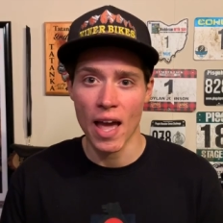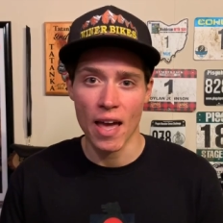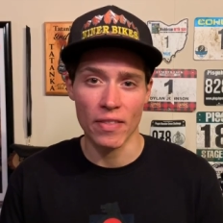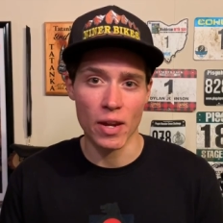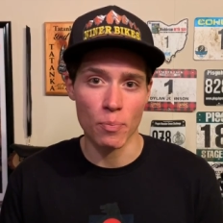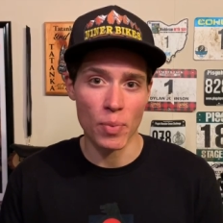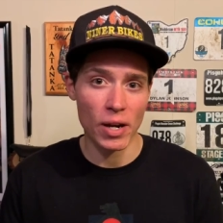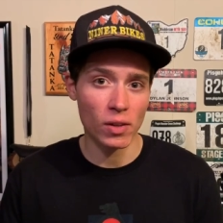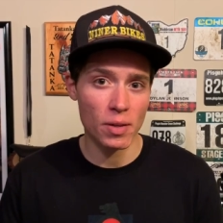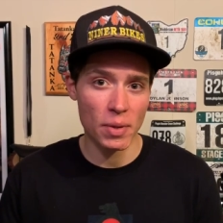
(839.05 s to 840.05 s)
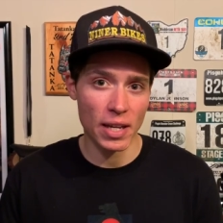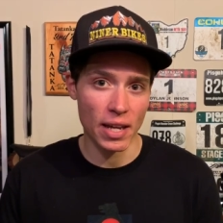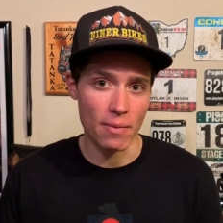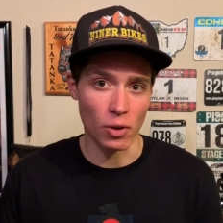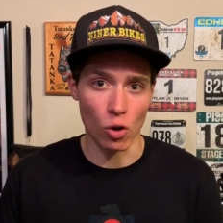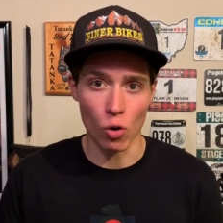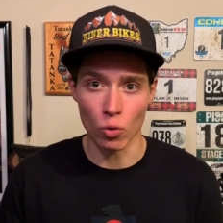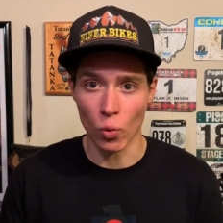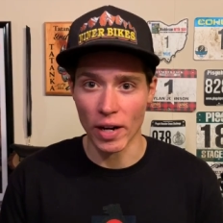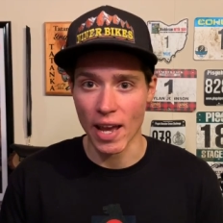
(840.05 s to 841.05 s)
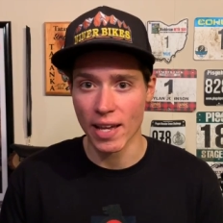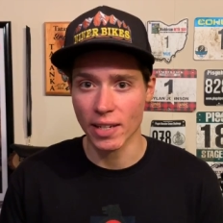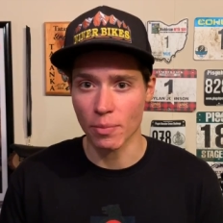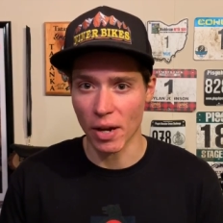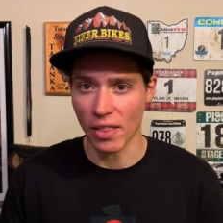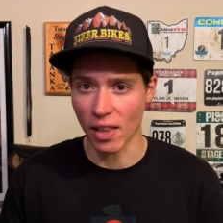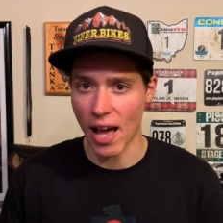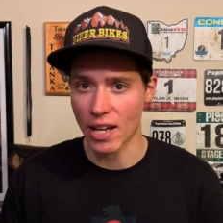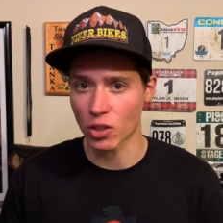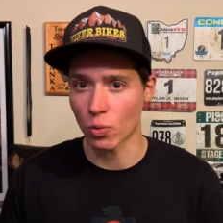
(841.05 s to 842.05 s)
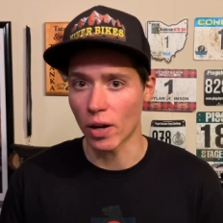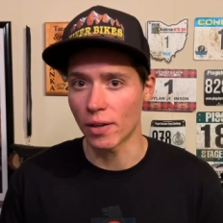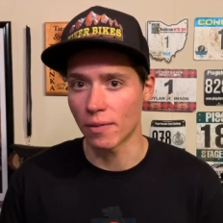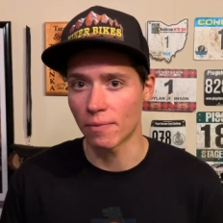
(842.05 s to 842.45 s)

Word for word: and then barely being able to hold one eighty by the last one.